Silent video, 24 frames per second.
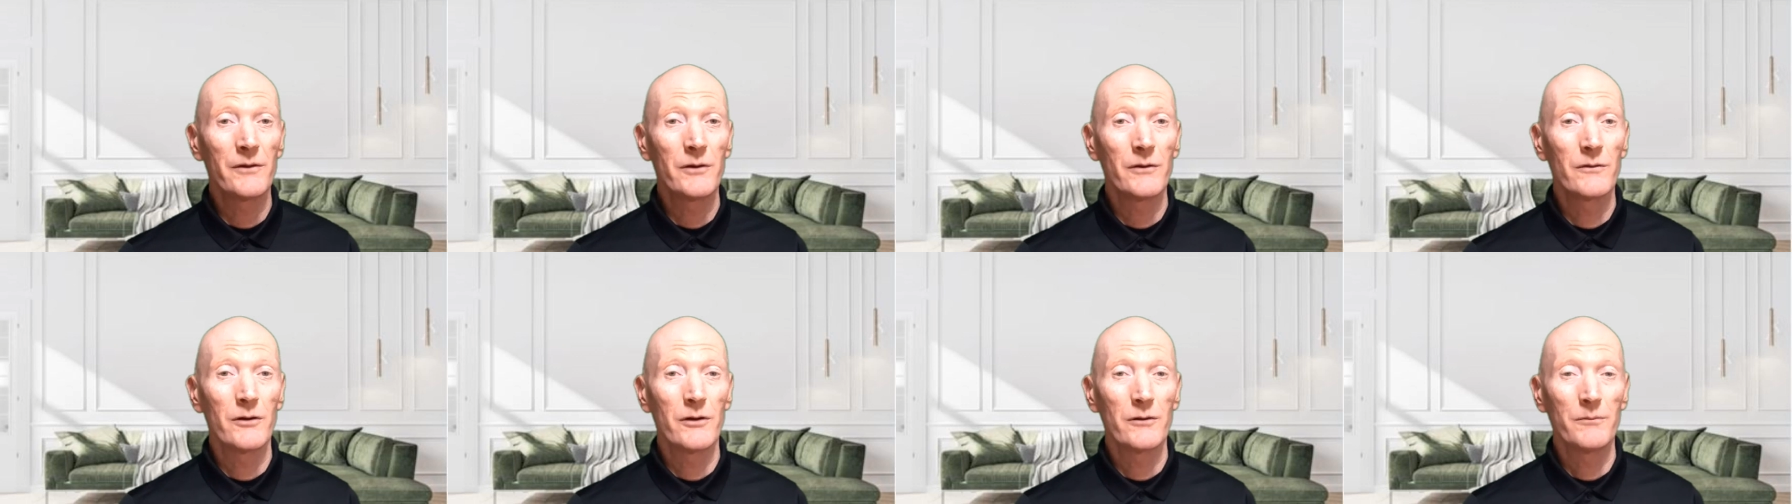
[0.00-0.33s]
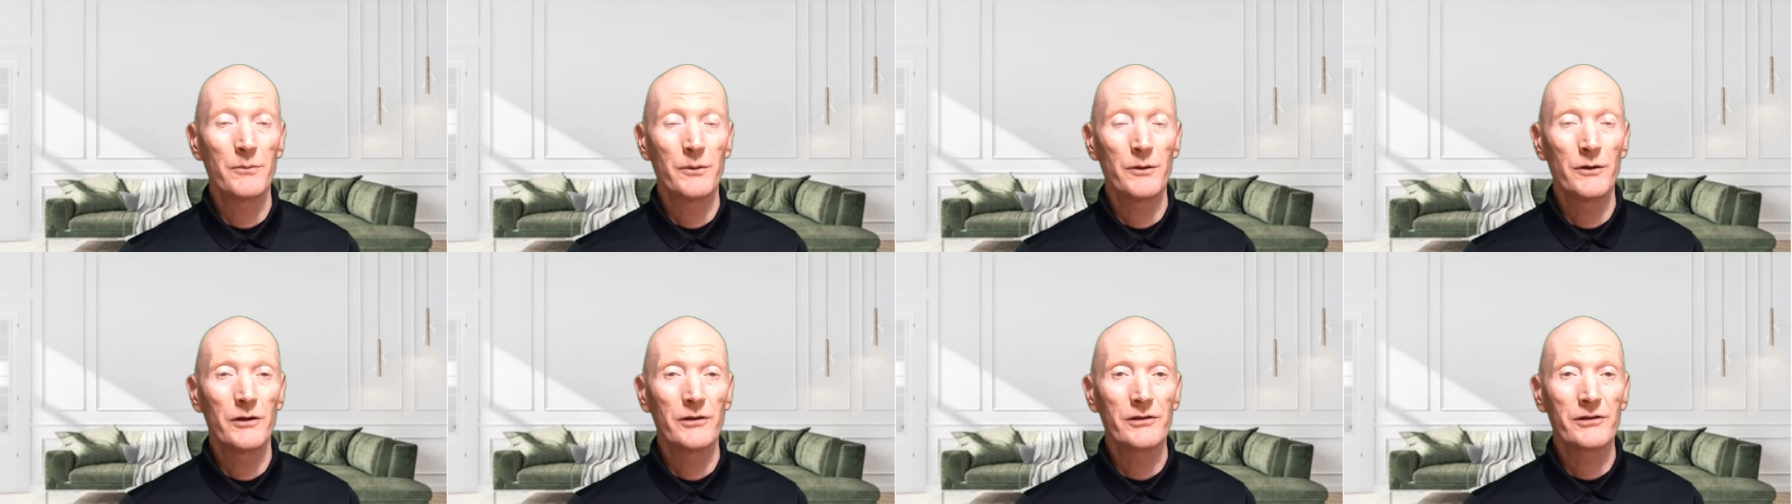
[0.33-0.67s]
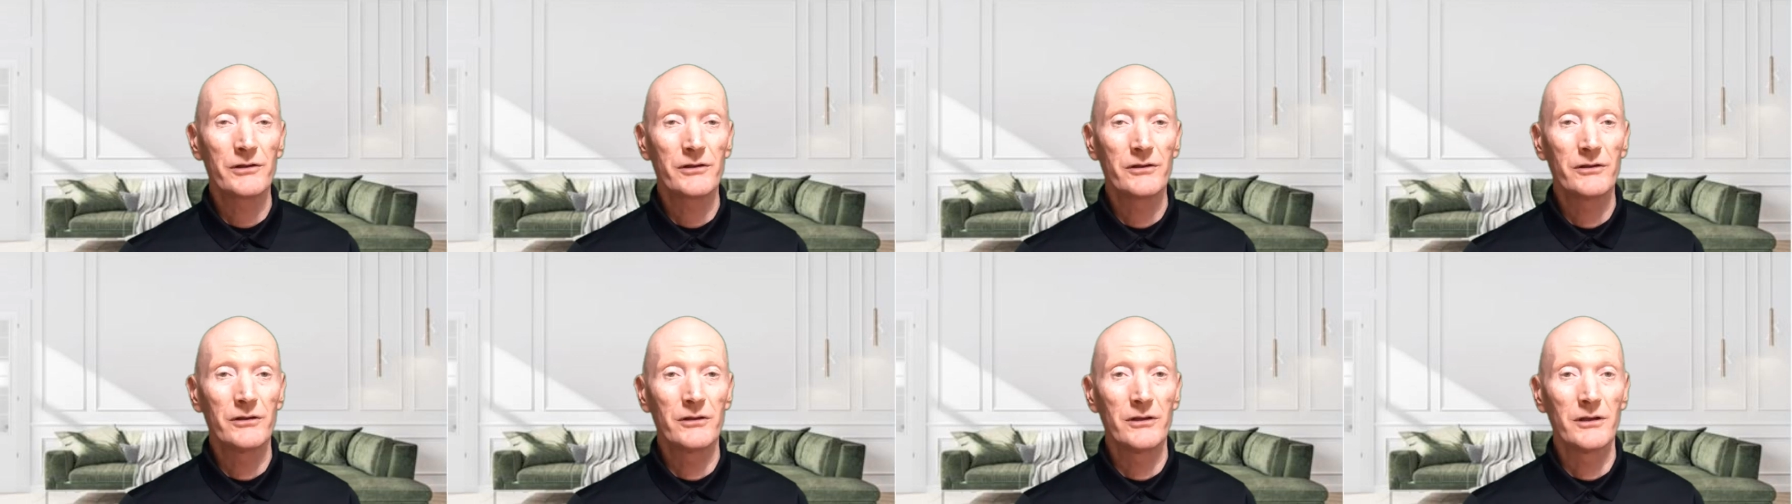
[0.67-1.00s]
your own
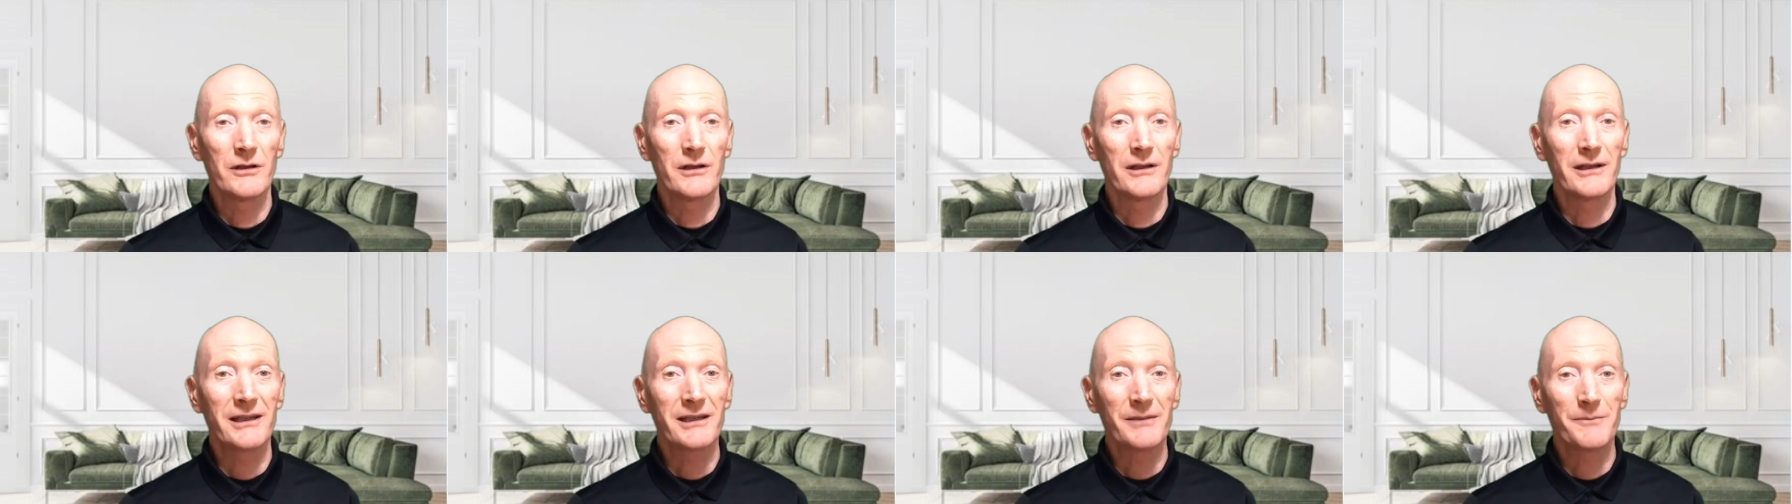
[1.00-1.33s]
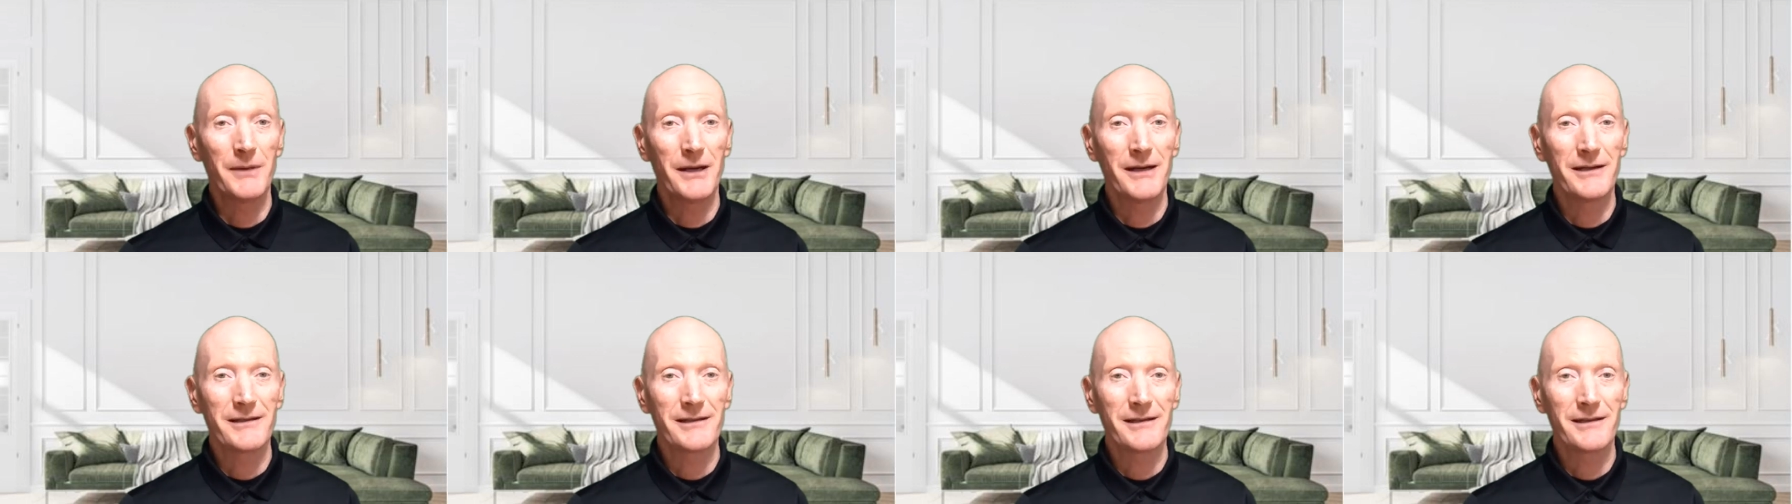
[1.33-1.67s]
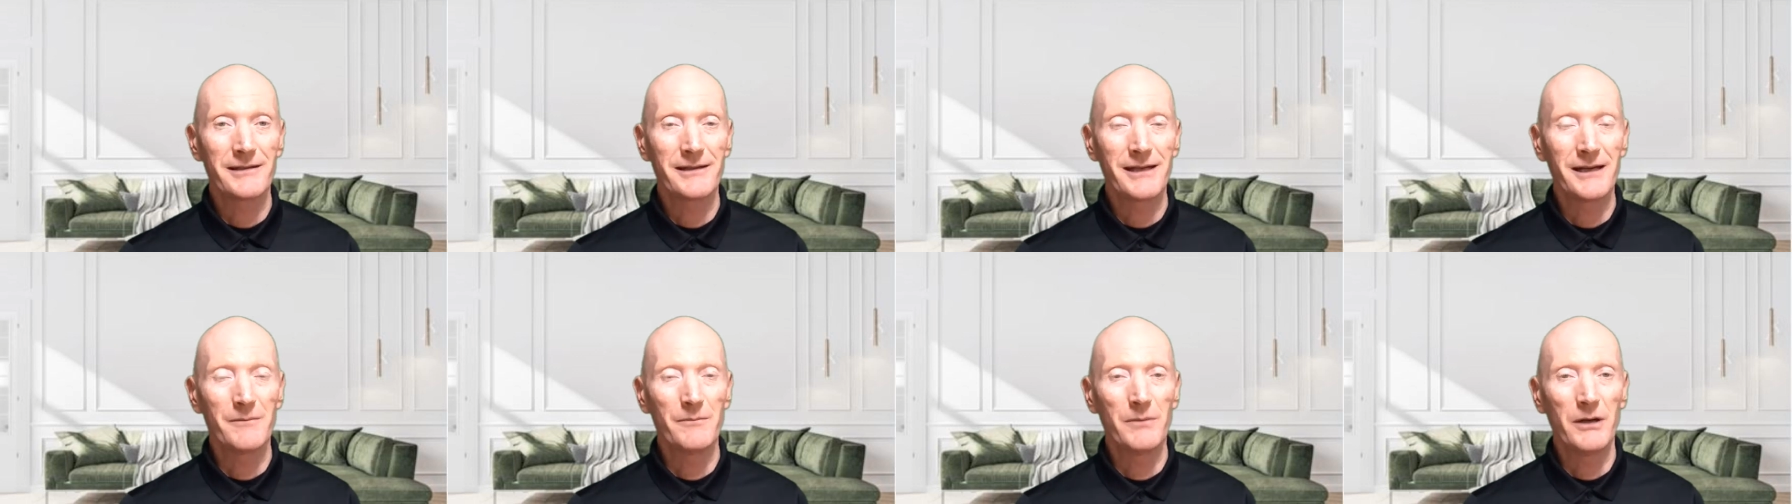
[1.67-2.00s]
personal
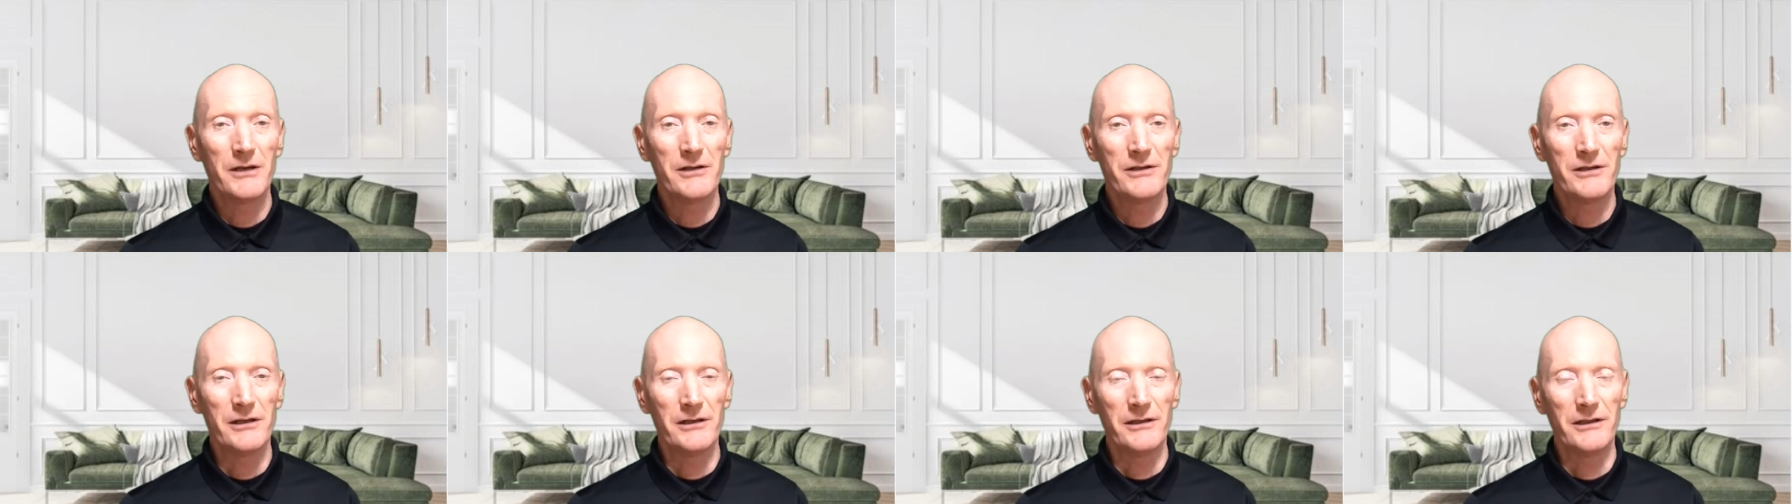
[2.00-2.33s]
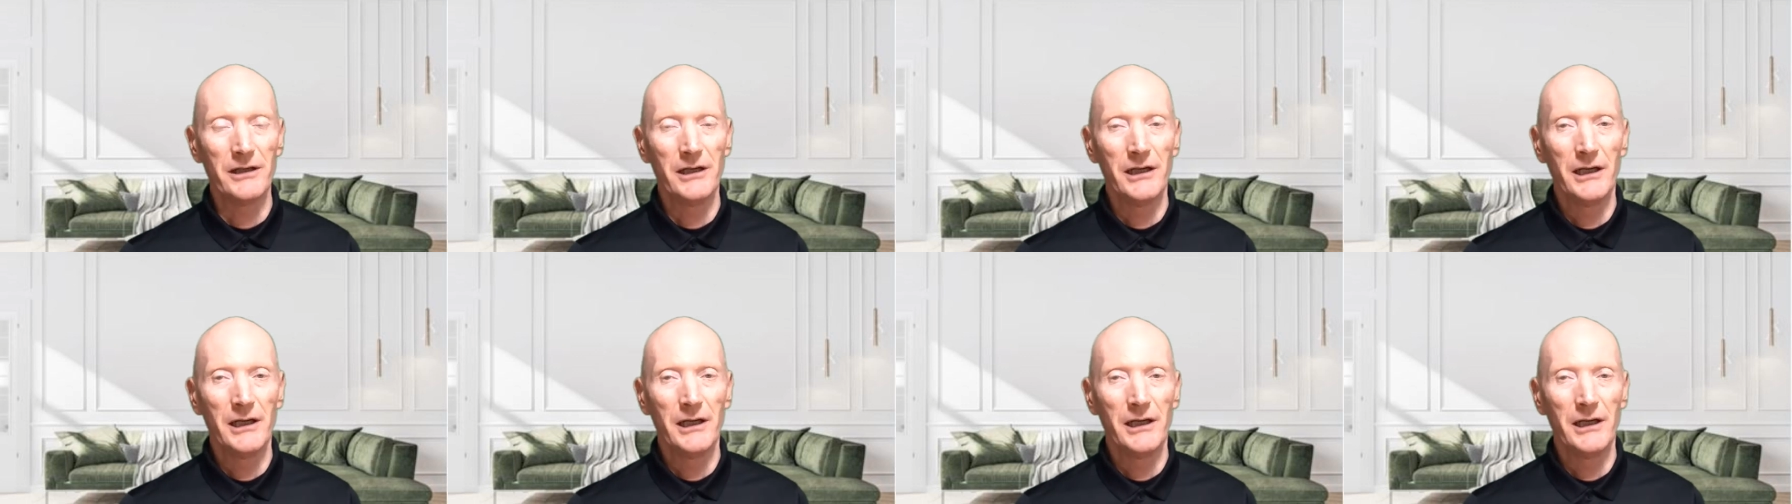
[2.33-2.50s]
expenses and budget.